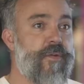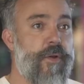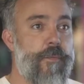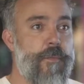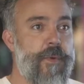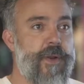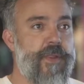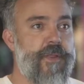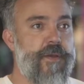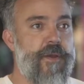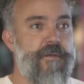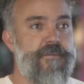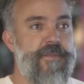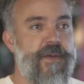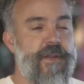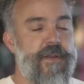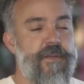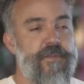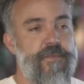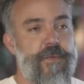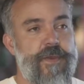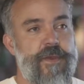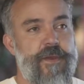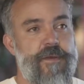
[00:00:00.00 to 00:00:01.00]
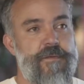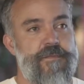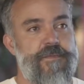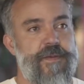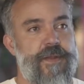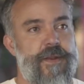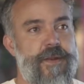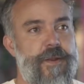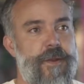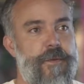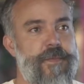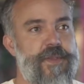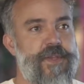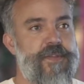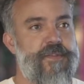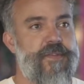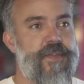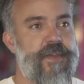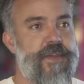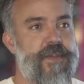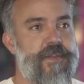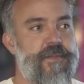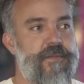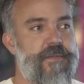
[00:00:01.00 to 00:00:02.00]
So I'm one of the co-founders. We co-founded OMG
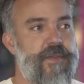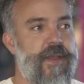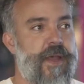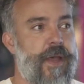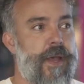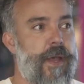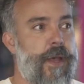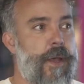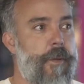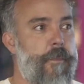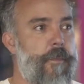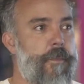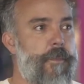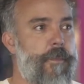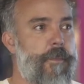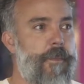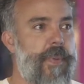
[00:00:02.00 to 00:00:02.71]
Tech um,